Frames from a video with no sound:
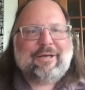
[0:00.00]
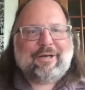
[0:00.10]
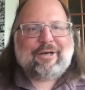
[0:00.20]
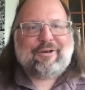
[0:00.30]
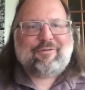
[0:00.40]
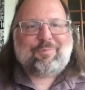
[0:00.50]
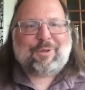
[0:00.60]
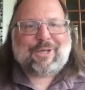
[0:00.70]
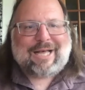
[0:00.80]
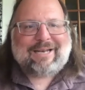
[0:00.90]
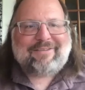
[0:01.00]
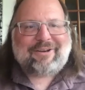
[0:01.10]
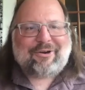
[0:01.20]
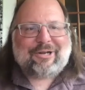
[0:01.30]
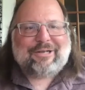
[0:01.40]
of
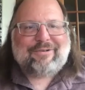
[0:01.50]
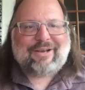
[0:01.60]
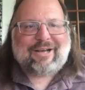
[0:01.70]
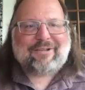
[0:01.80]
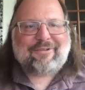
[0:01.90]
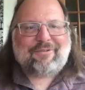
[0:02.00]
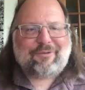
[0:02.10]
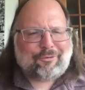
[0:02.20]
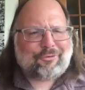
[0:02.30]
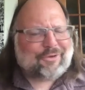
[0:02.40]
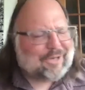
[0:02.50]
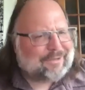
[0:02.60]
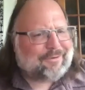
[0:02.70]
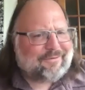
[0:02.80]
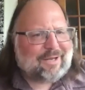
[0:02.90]
Planetary.social. Did
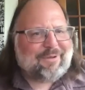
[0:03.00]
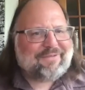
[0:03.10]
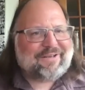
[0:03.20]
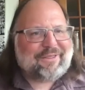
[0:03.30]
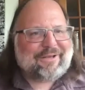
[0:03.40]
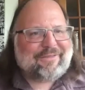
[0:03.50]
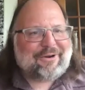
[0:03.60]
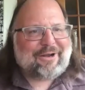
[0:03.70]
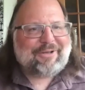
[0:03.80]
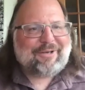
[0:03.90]
I miss anything in there, Evan?